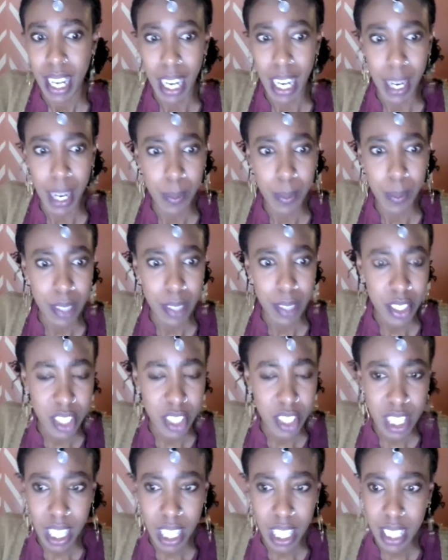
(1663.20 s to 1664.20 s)
I will
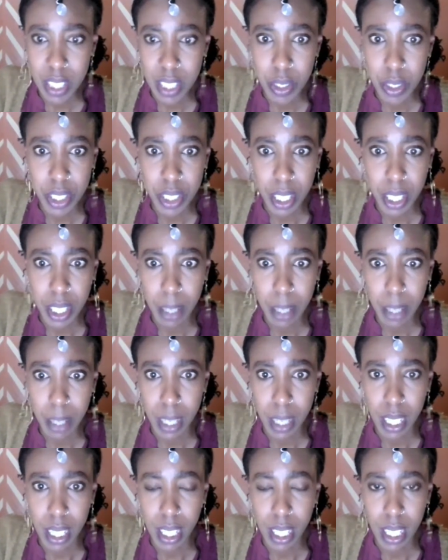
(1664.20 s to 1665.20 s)
just like to share
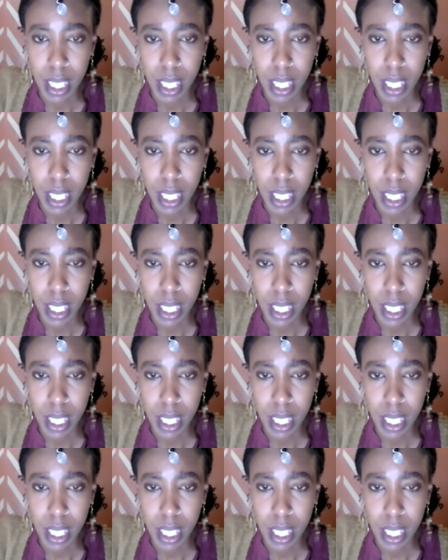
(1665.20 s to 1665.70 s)
my